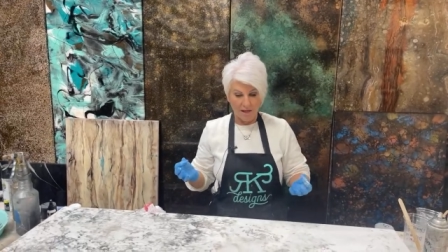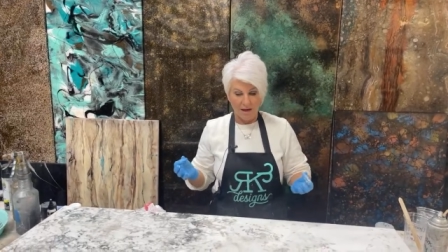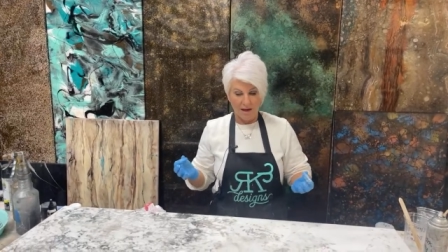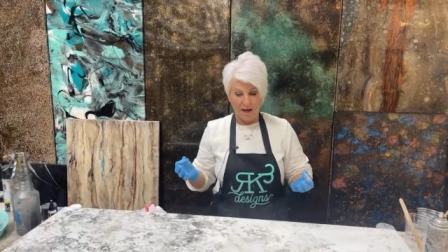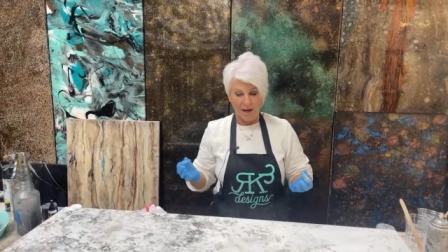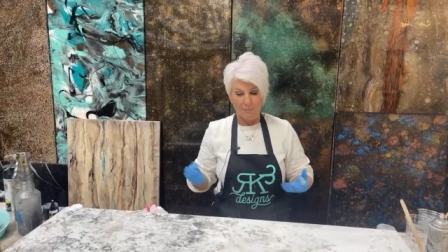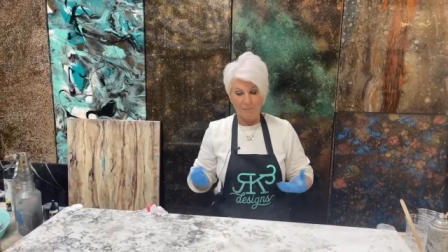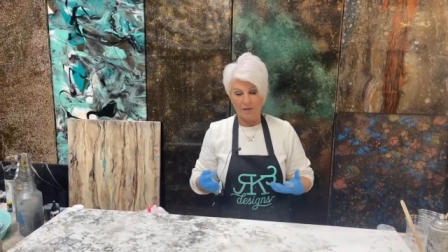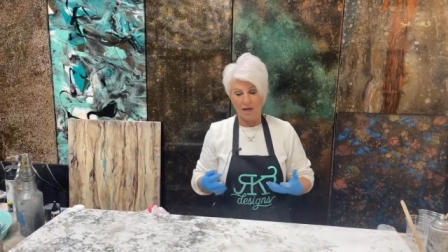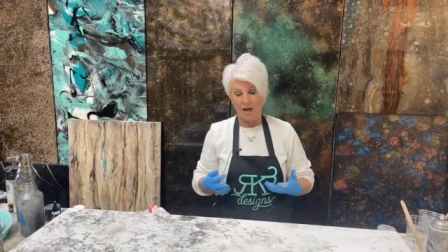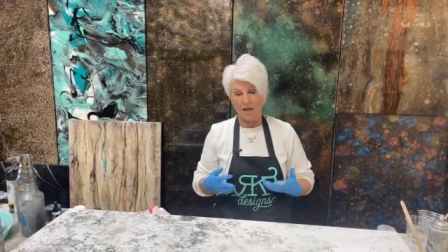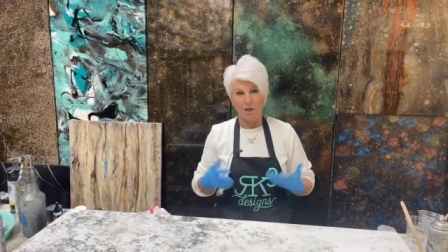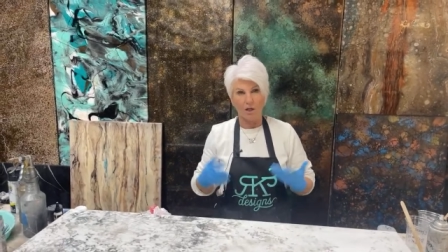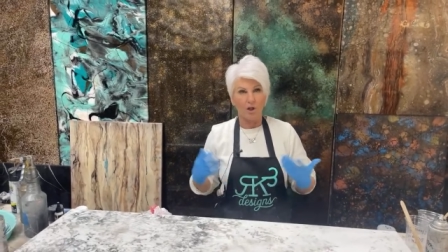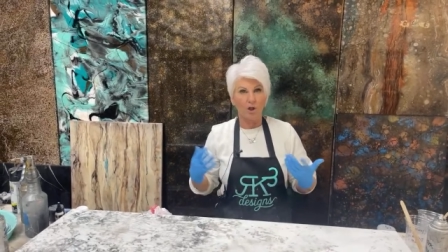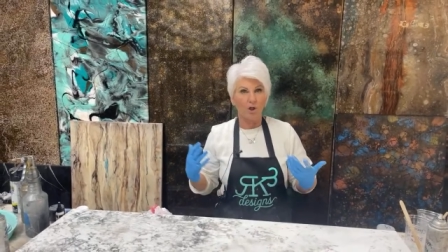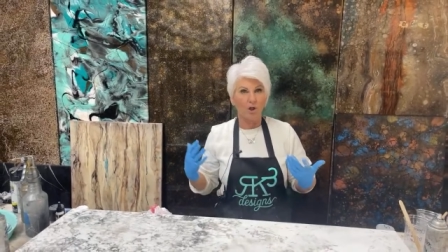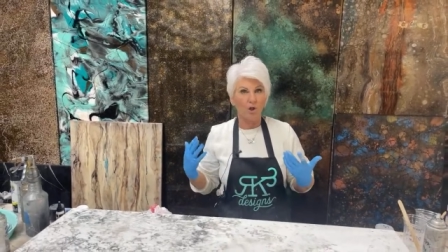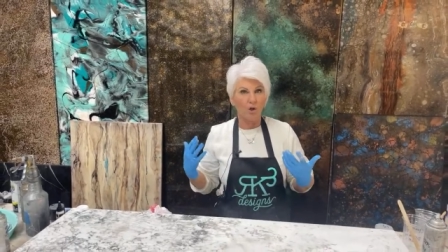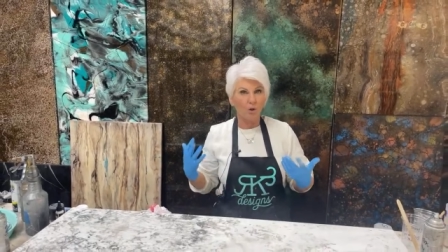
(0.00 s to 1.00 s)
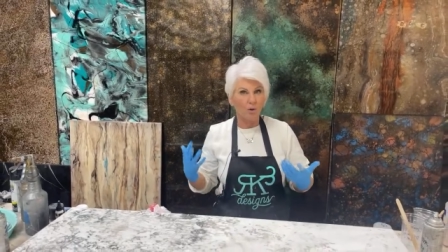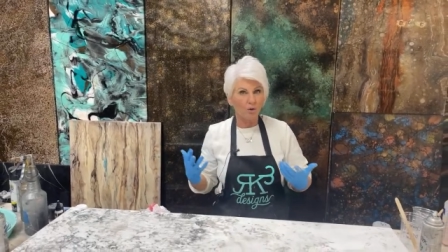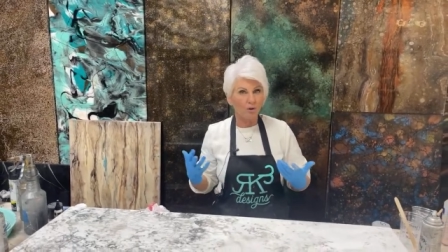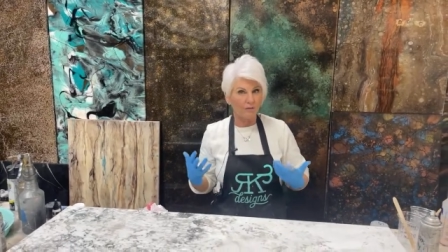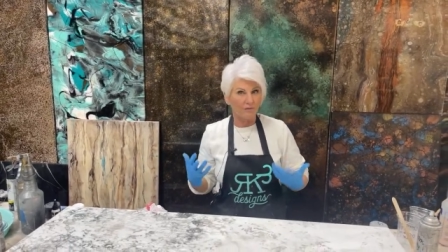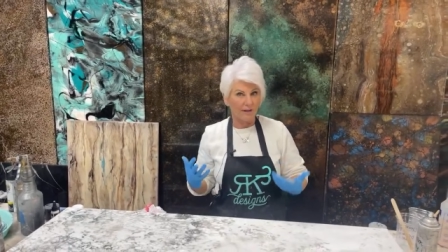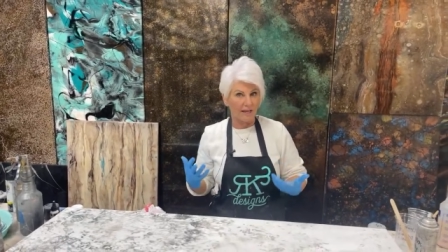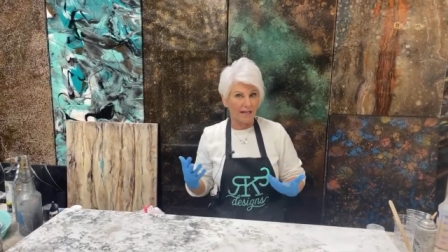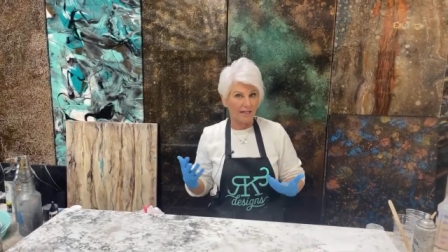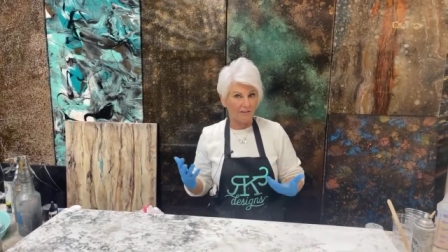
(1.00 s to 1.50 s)
I'm not a huge
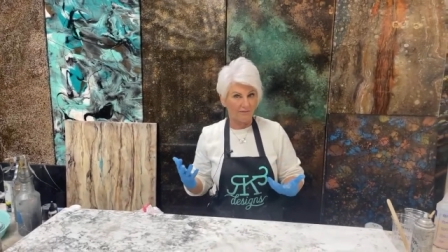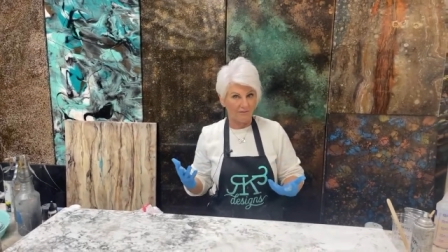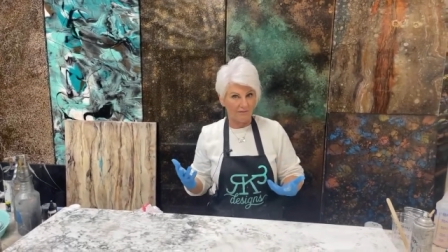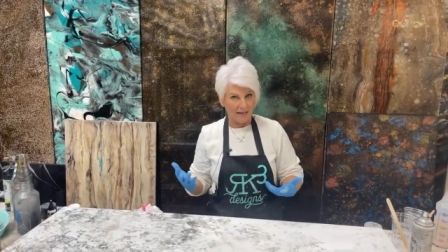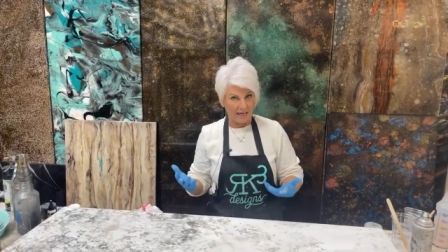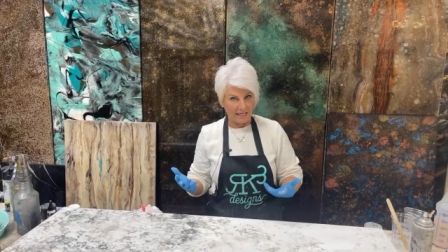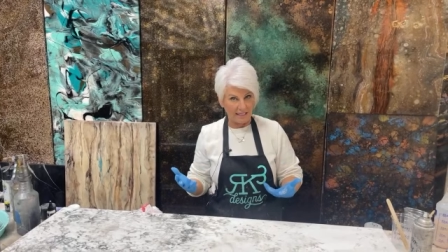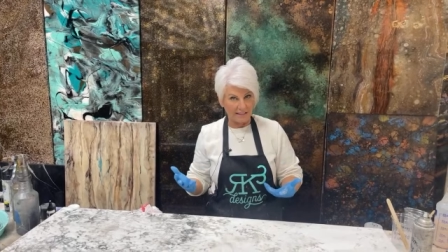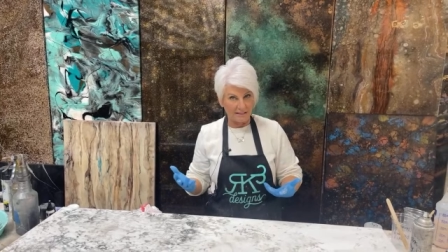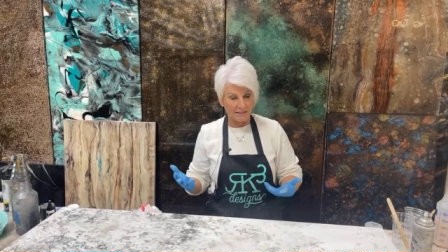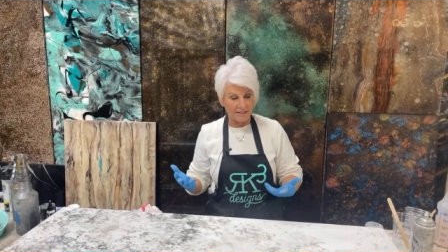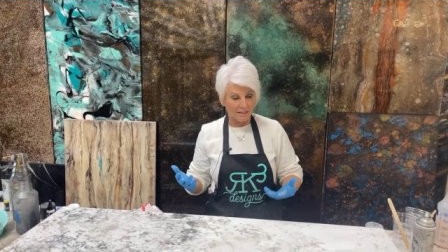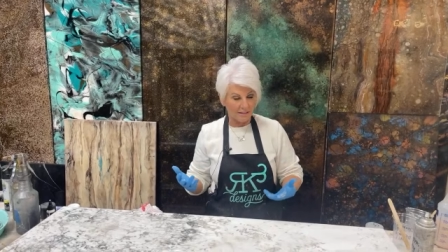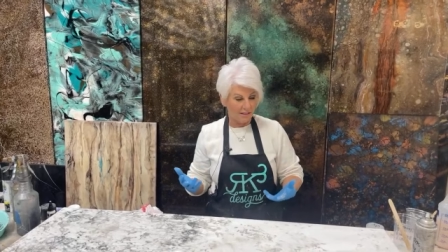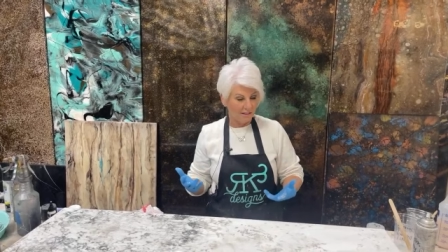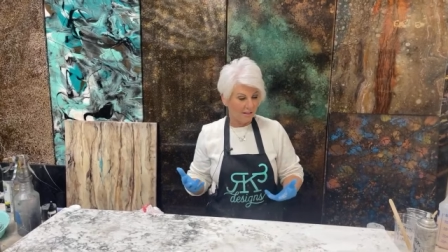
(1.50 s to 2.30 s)
fan of veins.